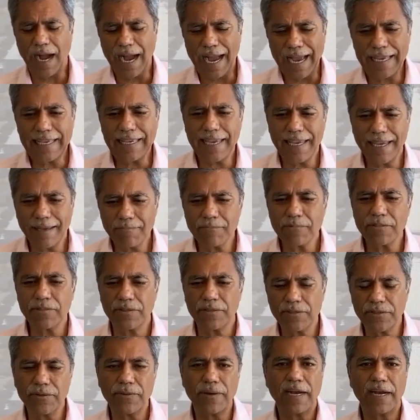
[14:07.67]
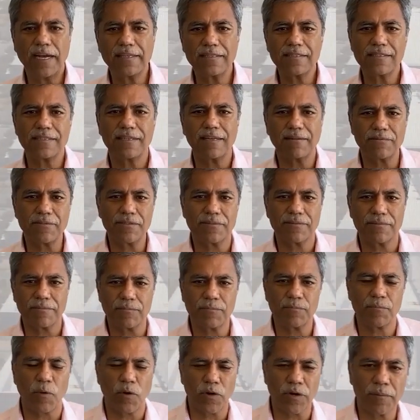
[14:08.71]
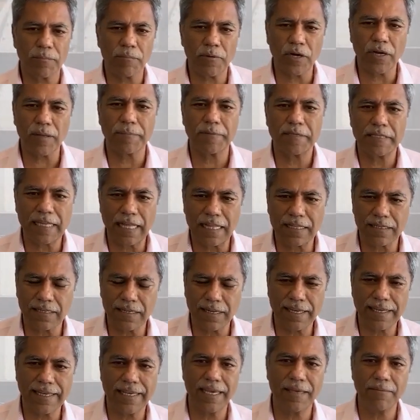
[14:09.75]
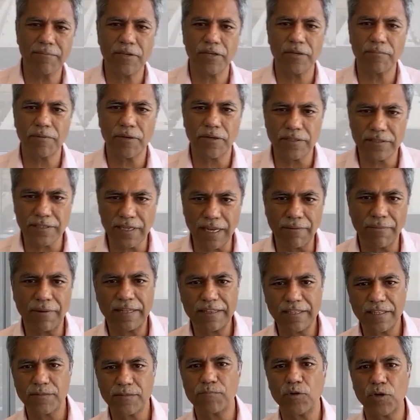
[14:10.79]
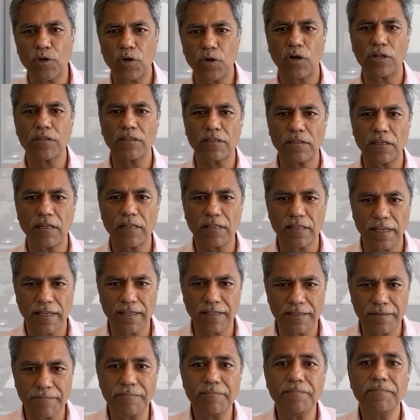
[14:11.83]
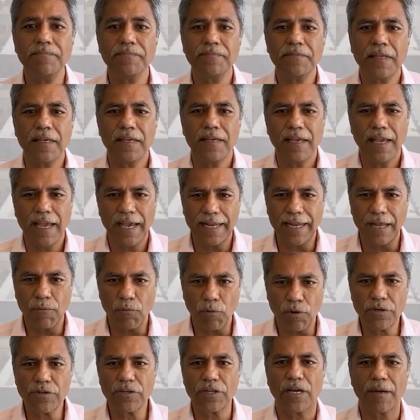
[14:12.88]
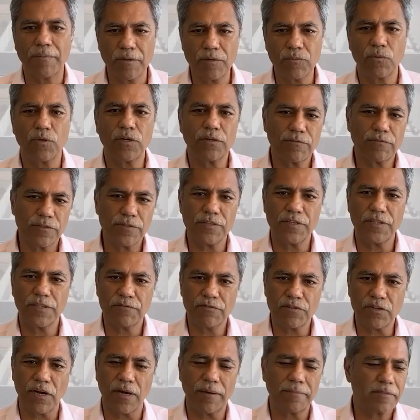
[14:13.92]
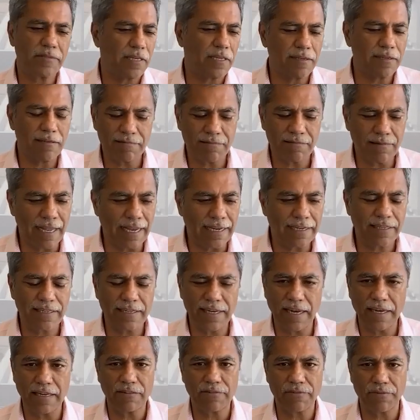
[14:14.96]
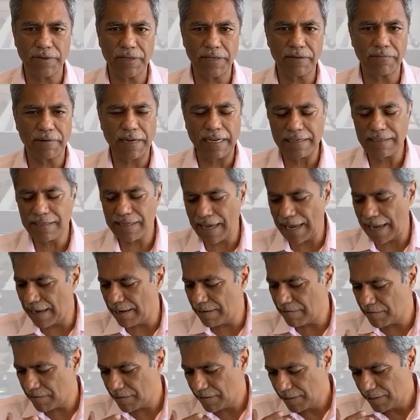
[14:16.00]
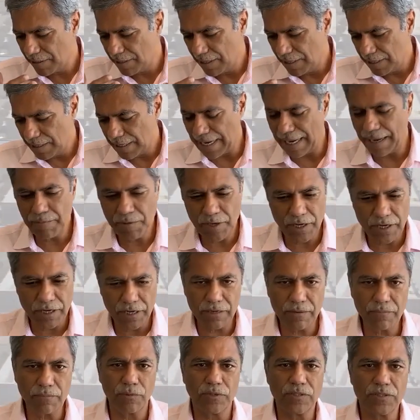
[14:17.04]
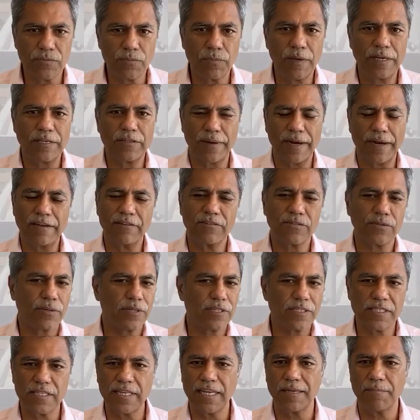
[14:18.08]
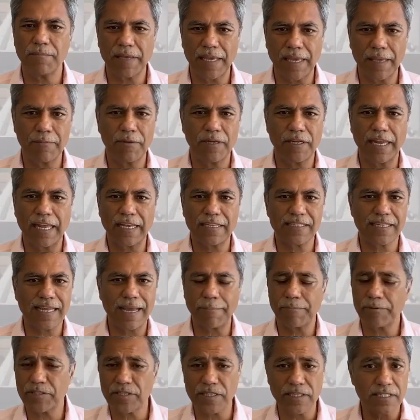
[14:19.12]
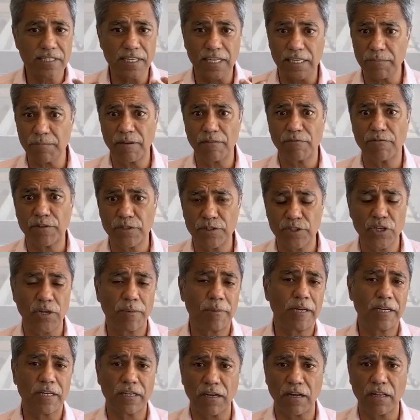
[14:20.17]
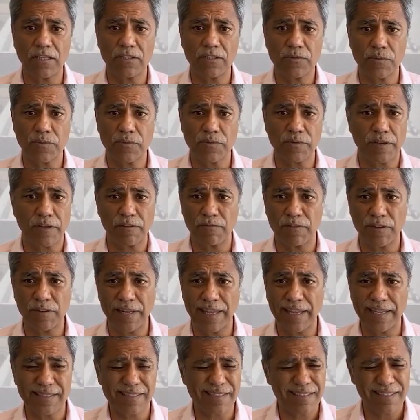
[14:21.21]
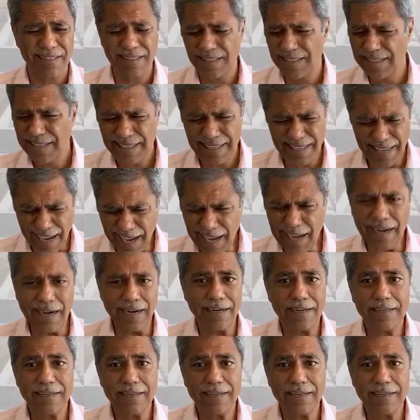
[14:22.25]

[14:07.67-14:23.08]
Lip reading: came to the US. I was born and brought up in Calcutta. I came here because I read this book called The Little Kingdom. And I wanted to come and work for Steve Jobs in 1983, right? And came here, went to Arizona State, became a Next campus consultant. My first job out of college was working for Next. Yeah,